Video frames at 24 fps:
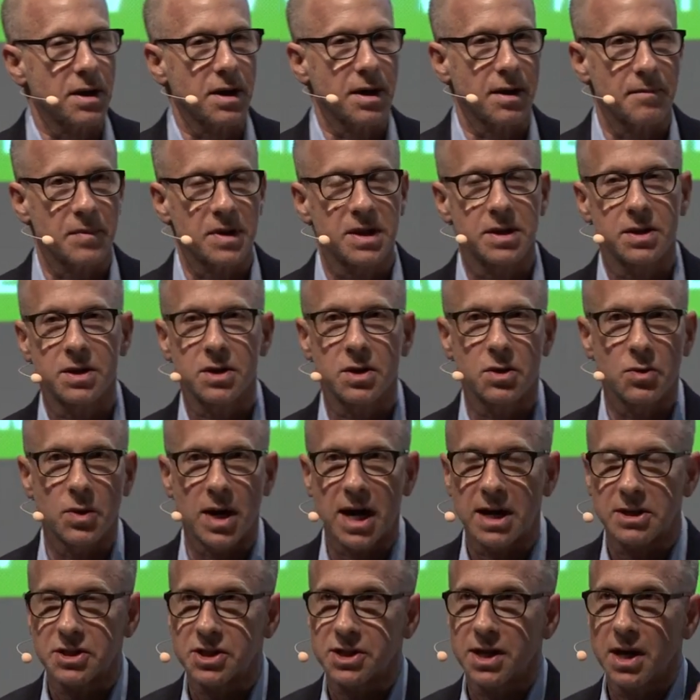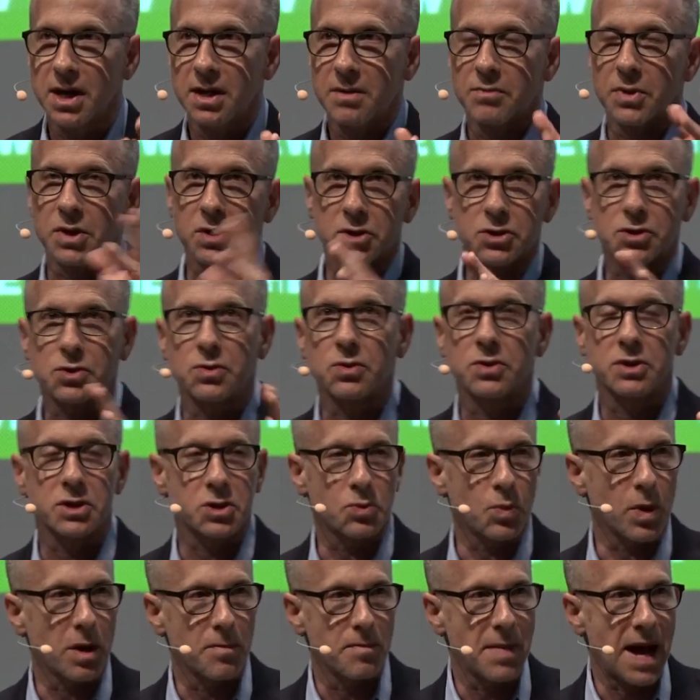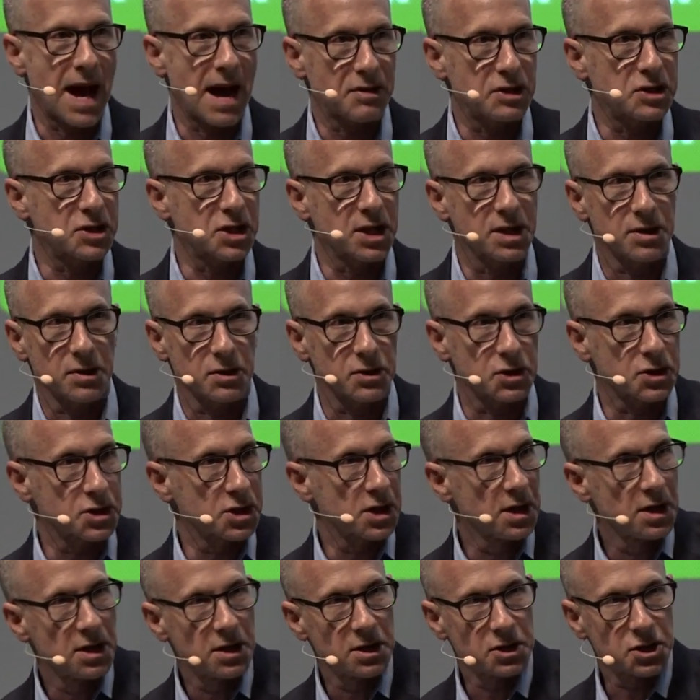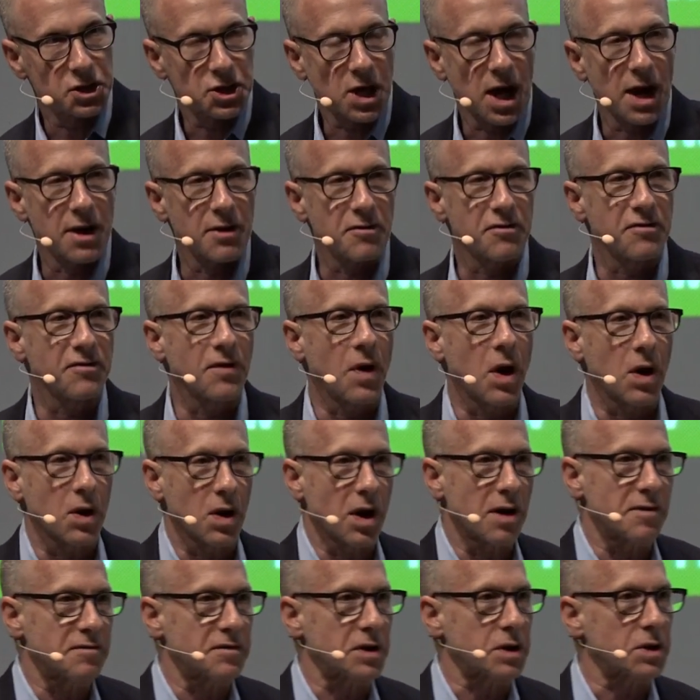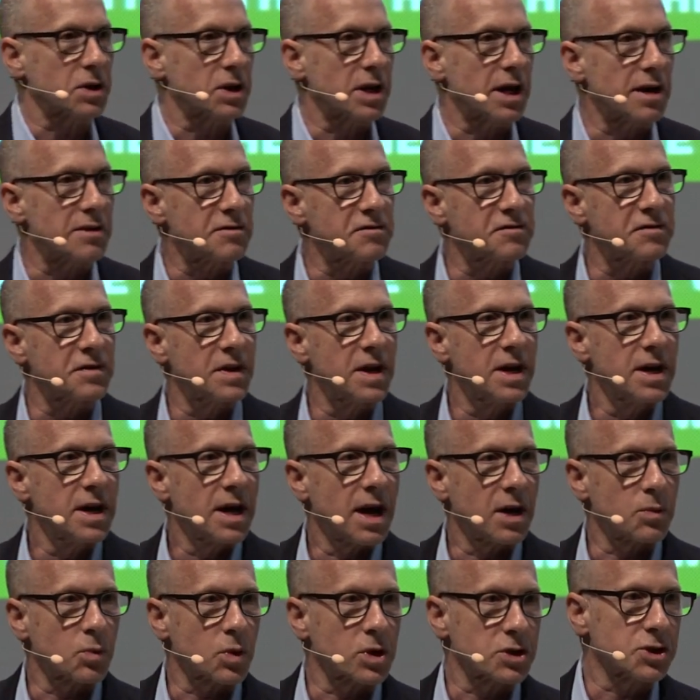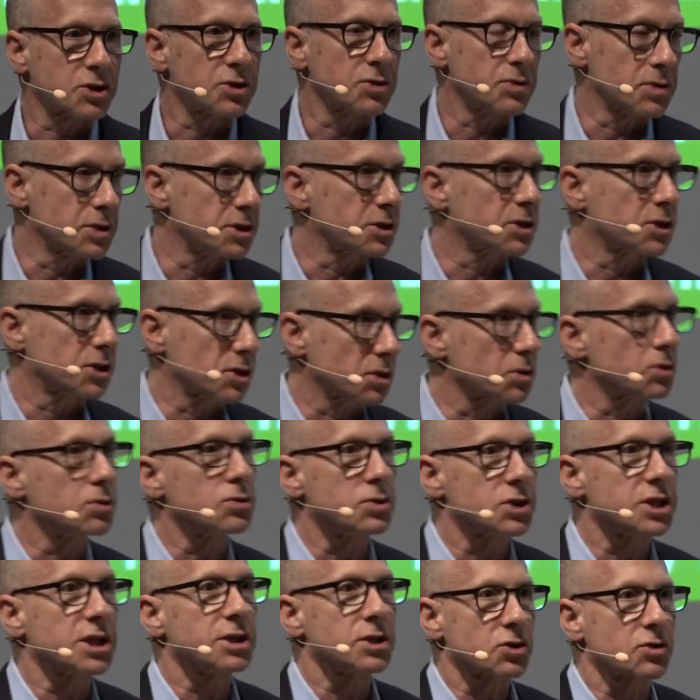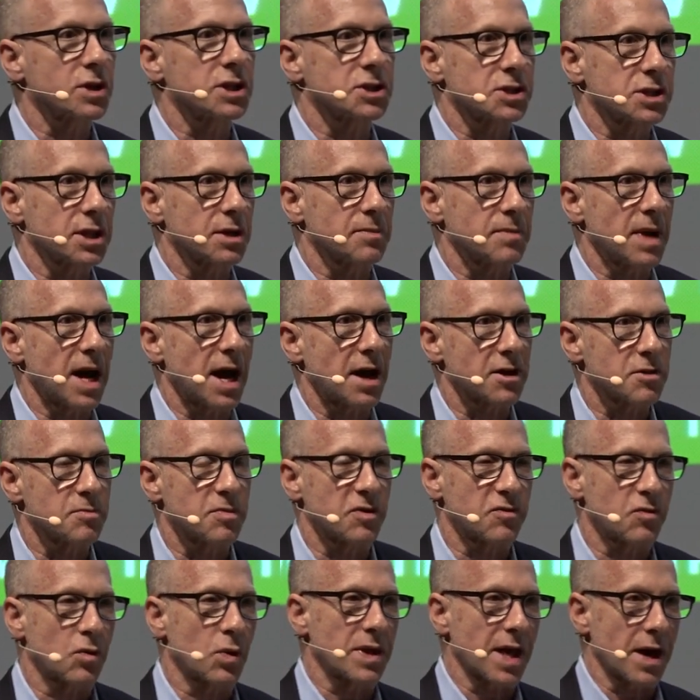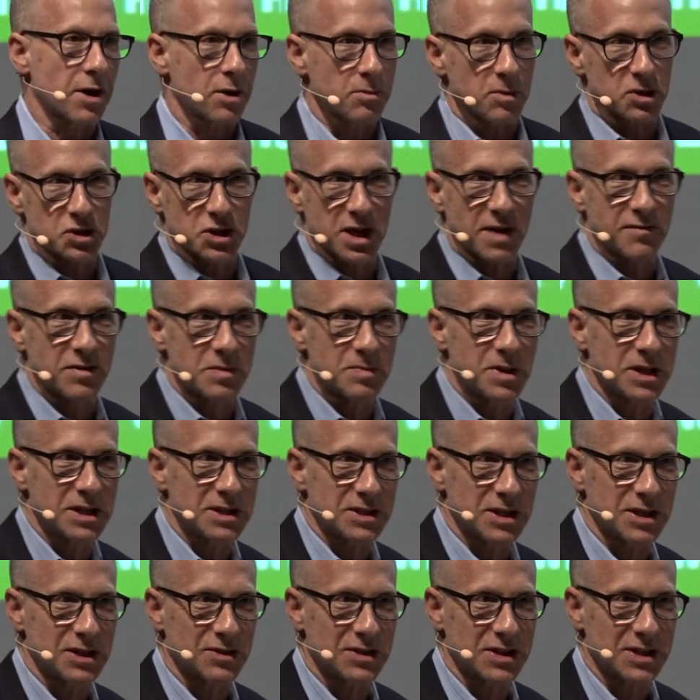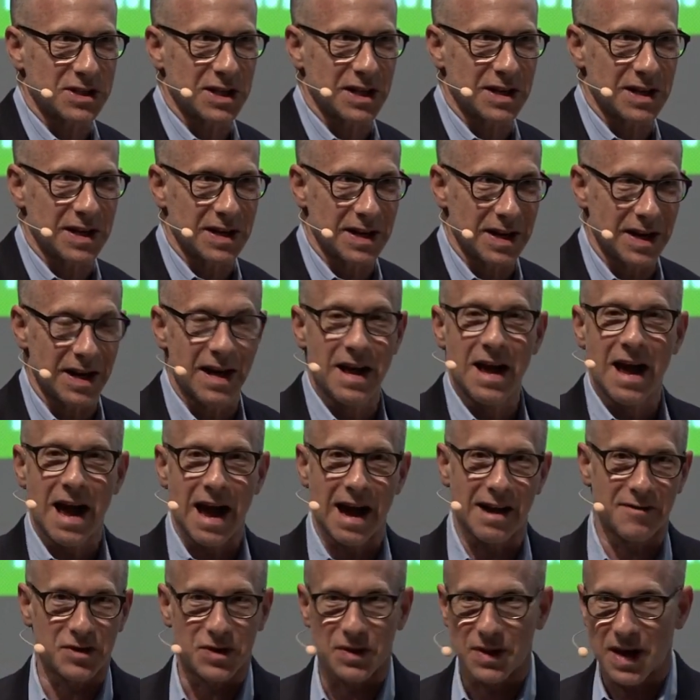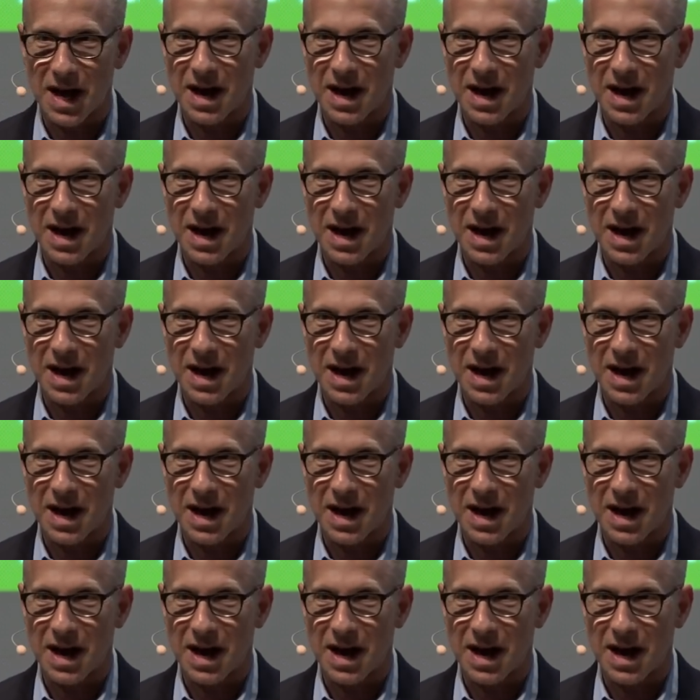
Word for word: Um, in the US, middle school is where math skills just kind of fall off a cliff and where students lose interest in math. Before that, almost everybody's interested in it. After